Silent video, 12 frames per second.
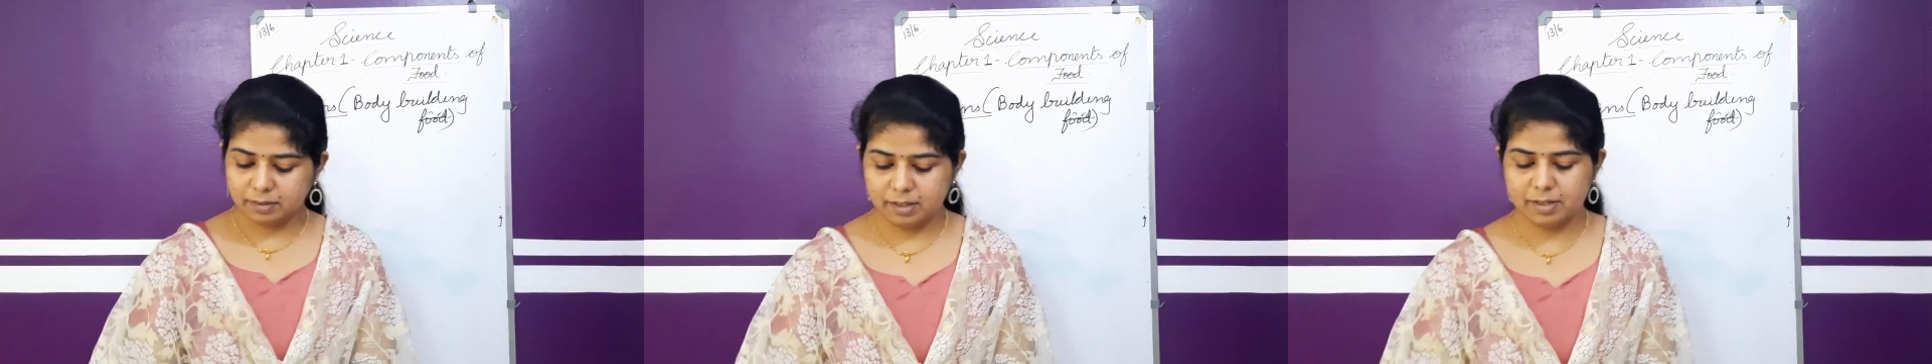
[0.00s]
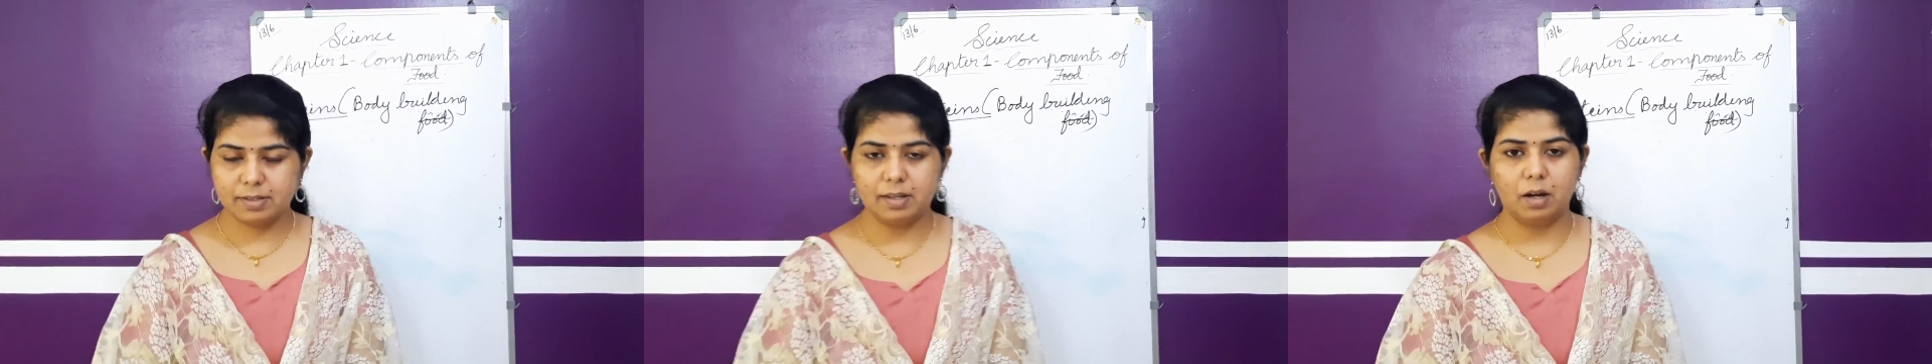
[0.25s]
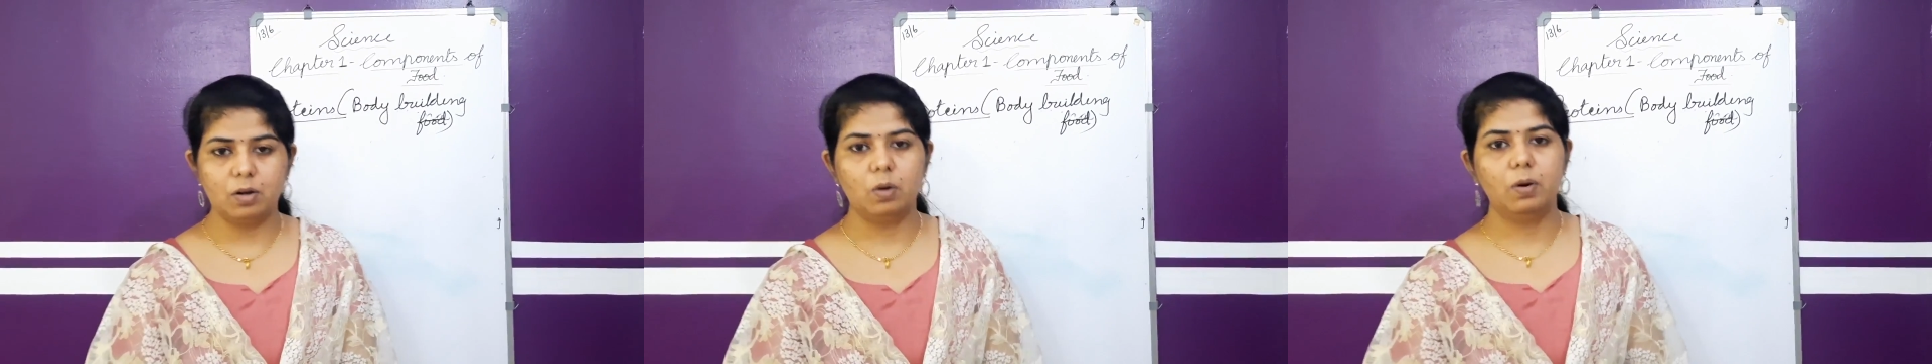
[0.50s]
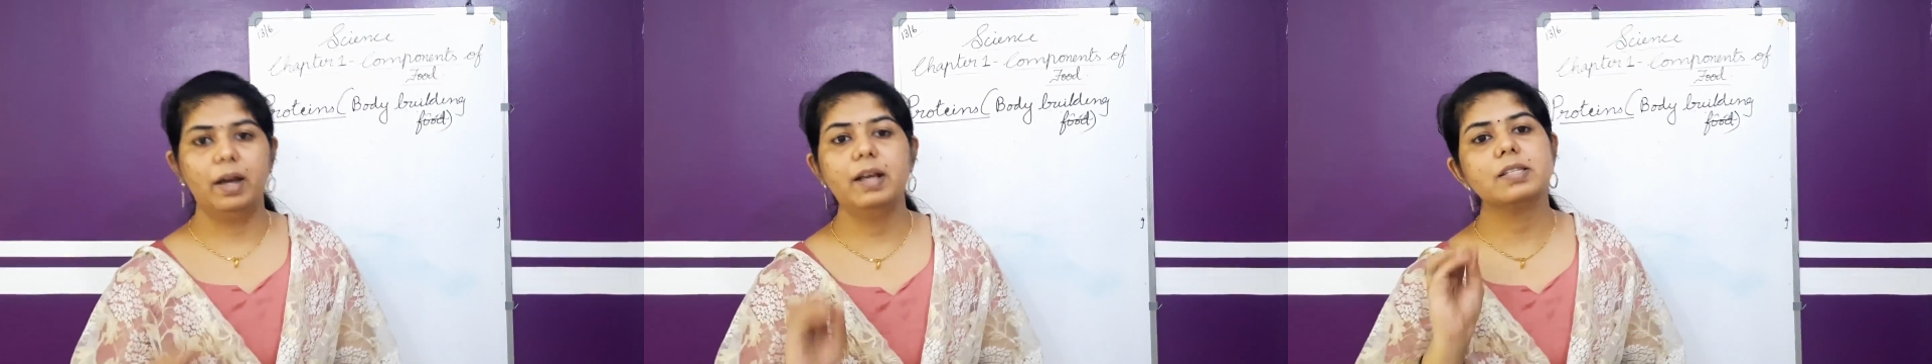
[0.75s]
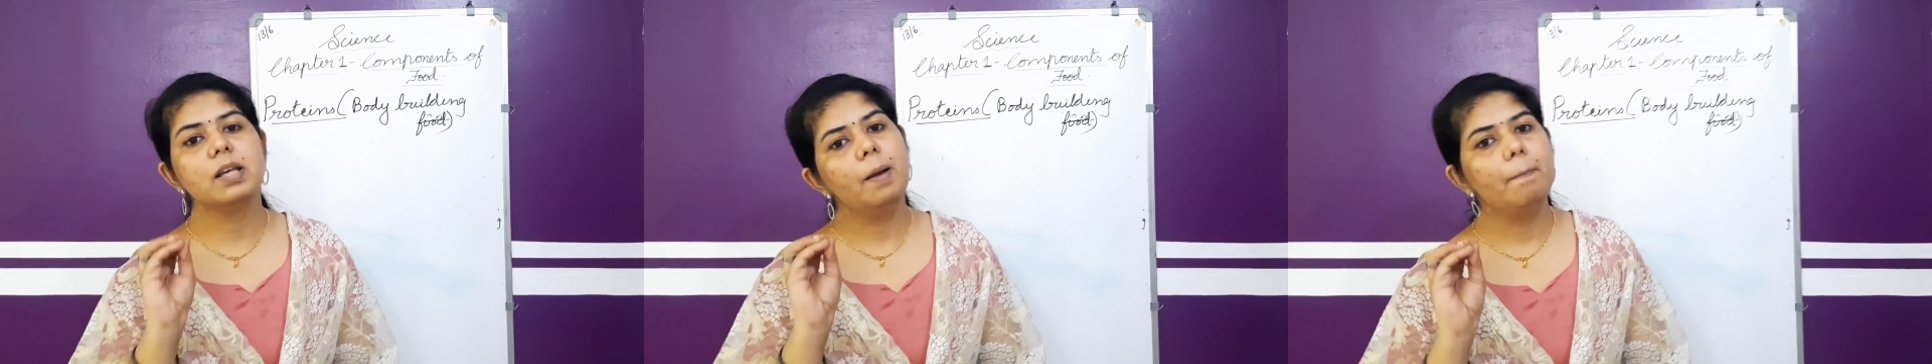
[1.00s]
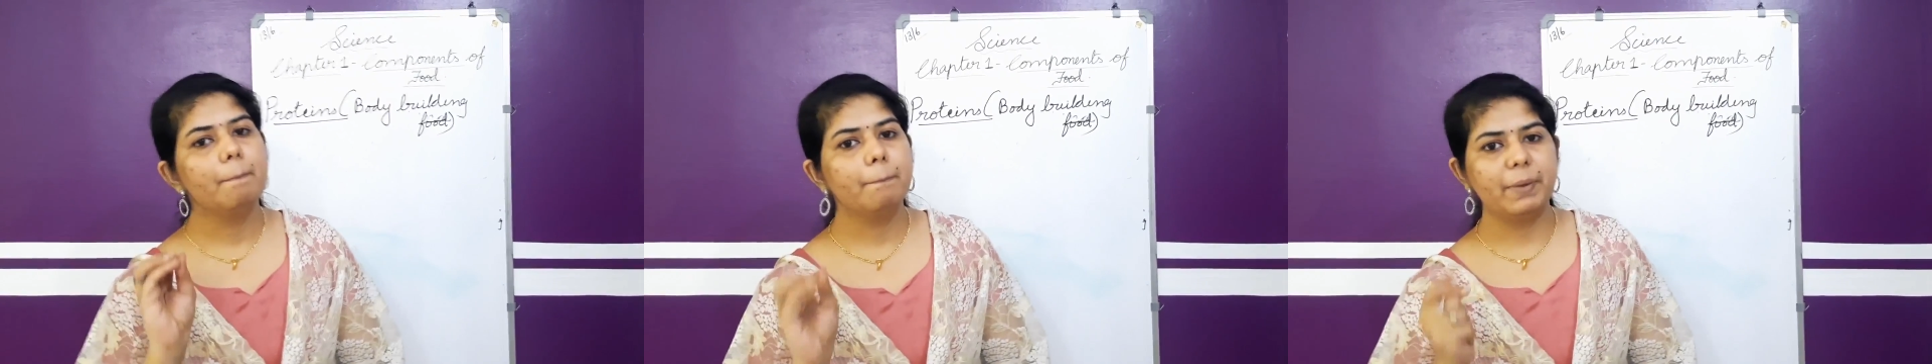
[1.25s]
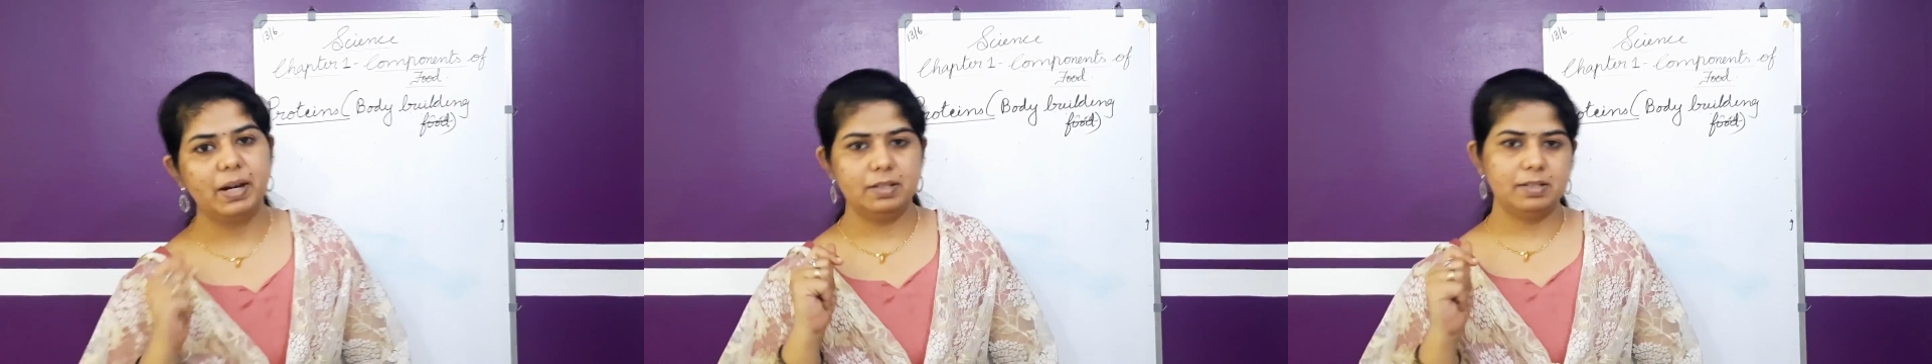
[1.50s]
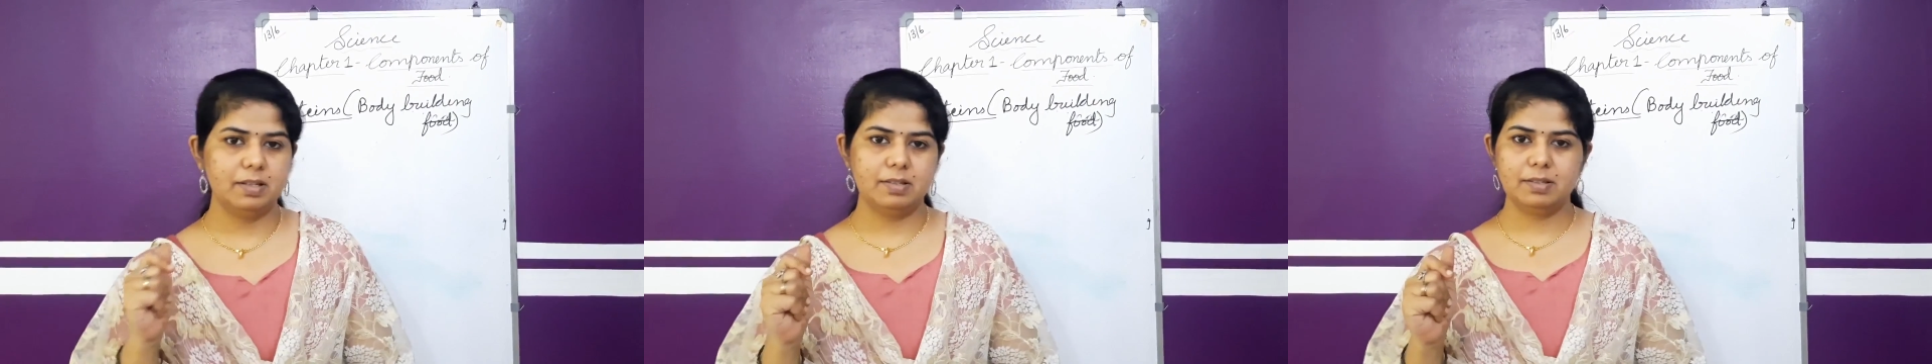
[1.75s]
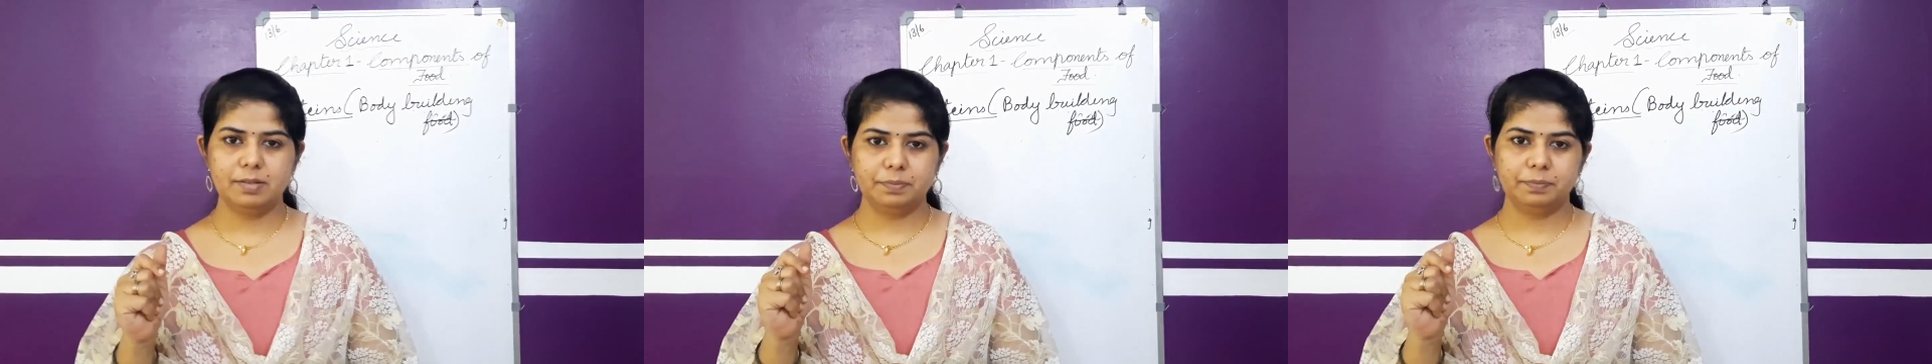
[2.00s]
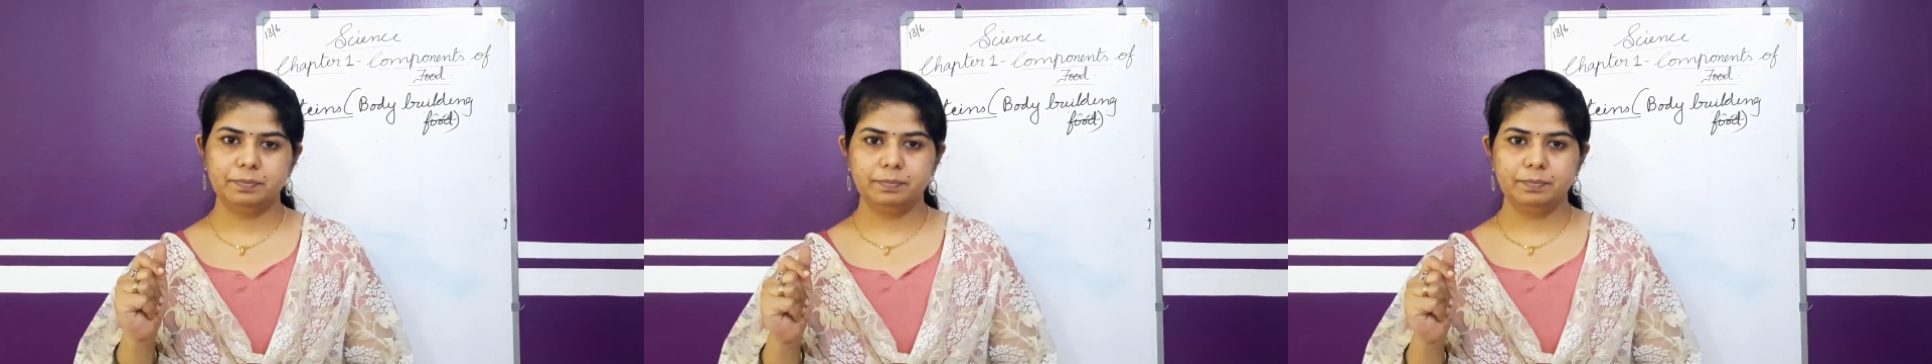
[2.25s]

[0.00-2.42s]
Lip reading: These are known as pulses.